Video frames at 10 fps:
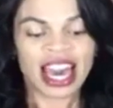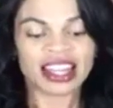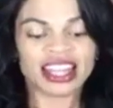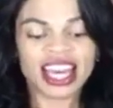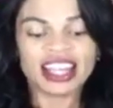
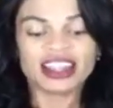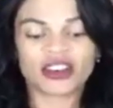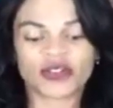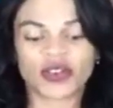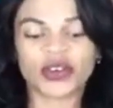And then
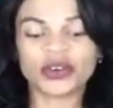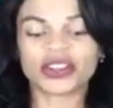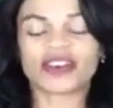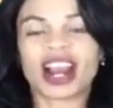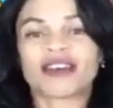the fruit
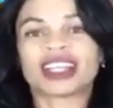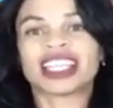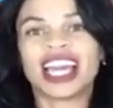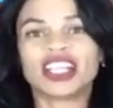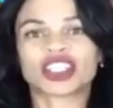of our
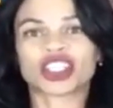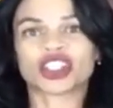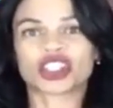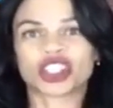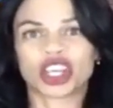
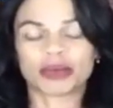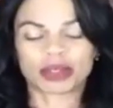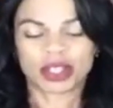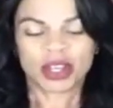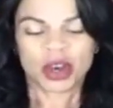
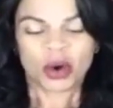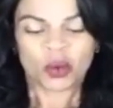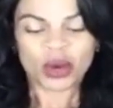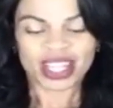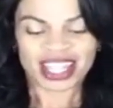relationships
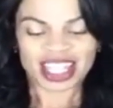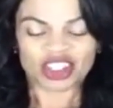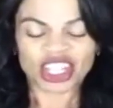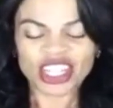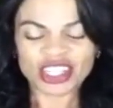with
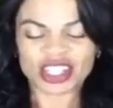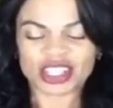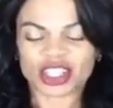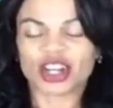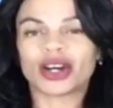
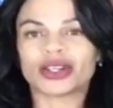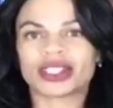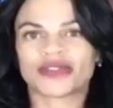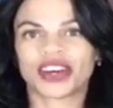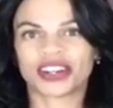Jesus
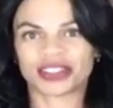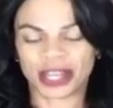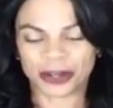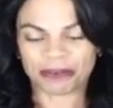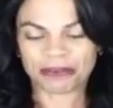goes
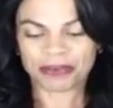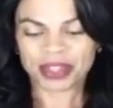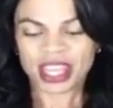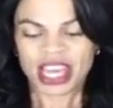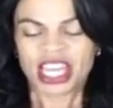further.
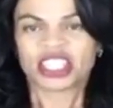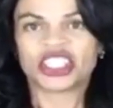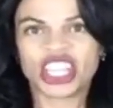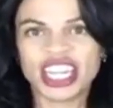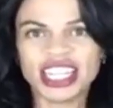
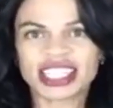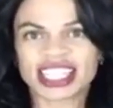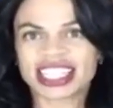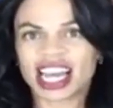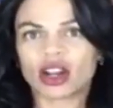
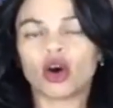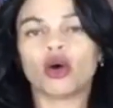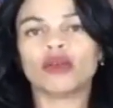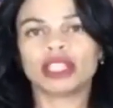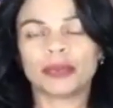Jesus not
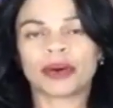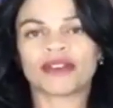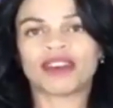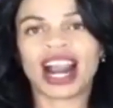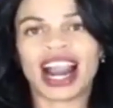only
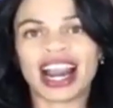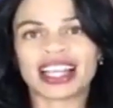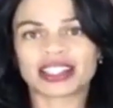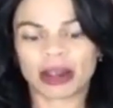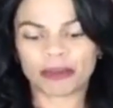
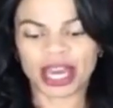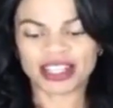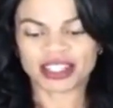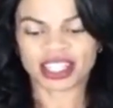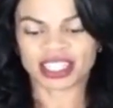provides our
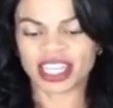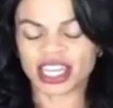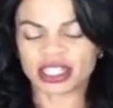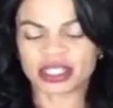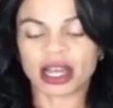basic needs.